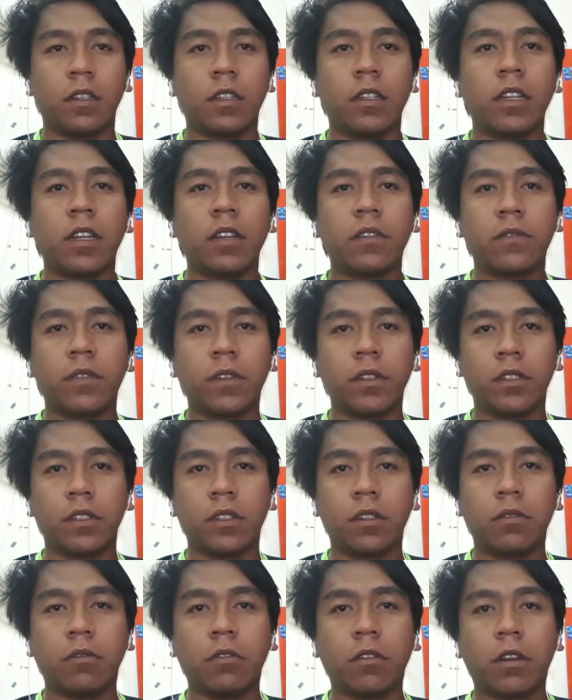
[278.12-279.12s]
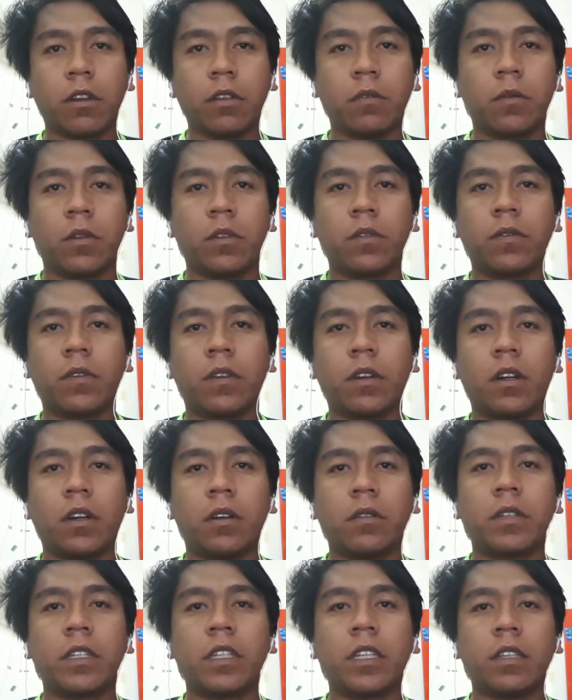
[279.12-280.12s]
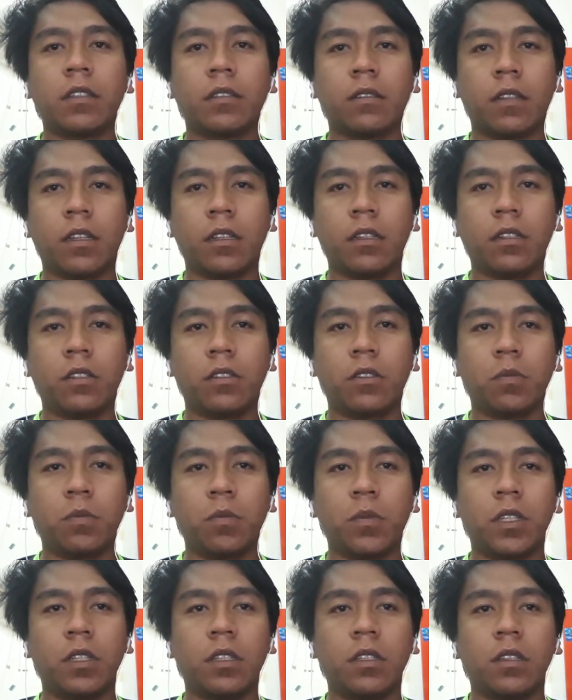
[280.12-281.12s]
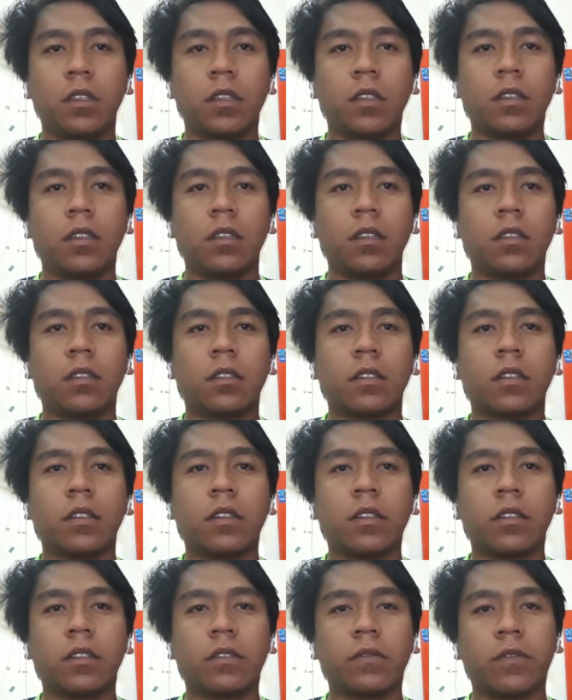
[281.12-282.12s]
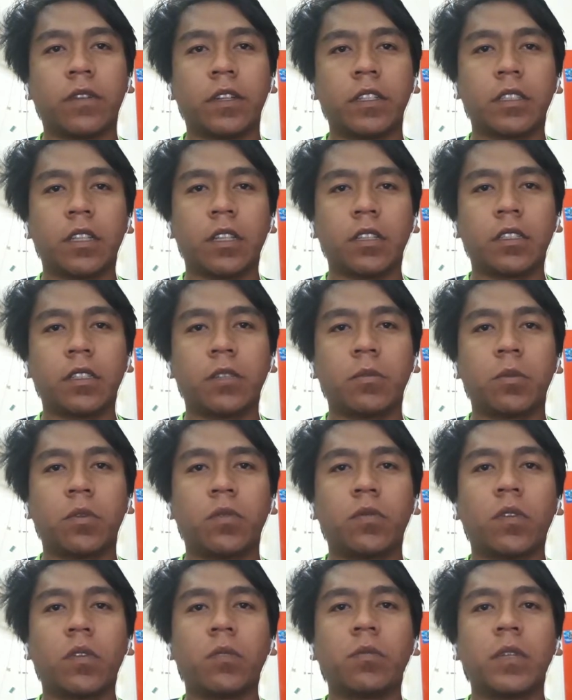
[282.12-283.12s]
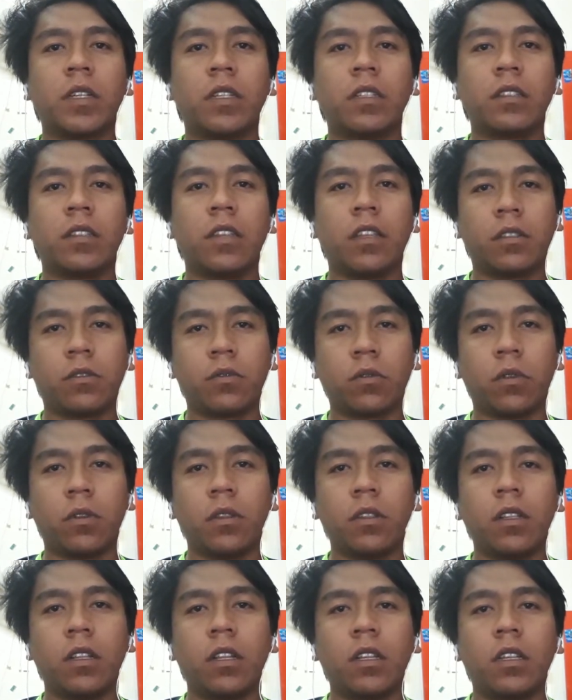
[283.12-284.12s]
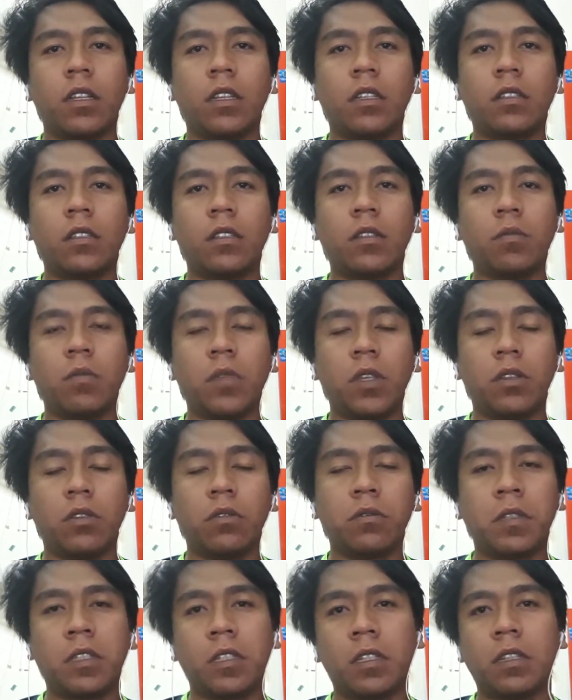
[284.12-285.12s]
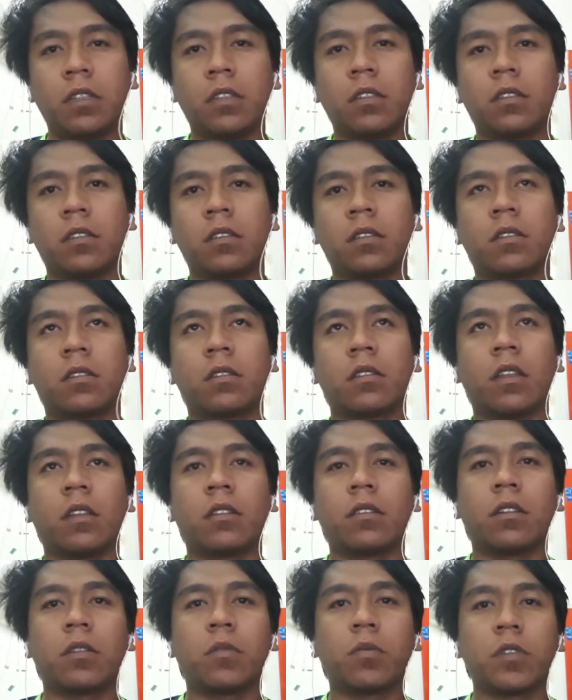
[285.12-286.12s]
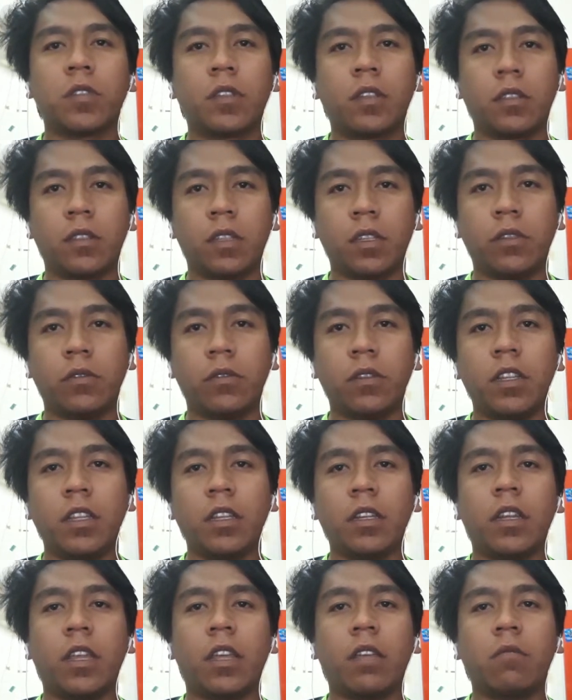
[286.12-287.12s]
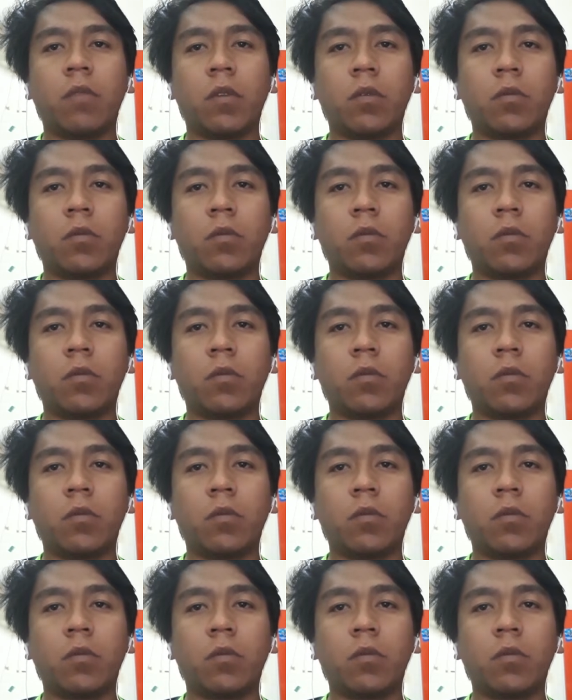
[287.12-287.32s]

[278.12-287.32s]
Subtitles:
non-functional requirement for our case study Shopee is an infrastructure performance that's all in CPU, which is central processing unit, and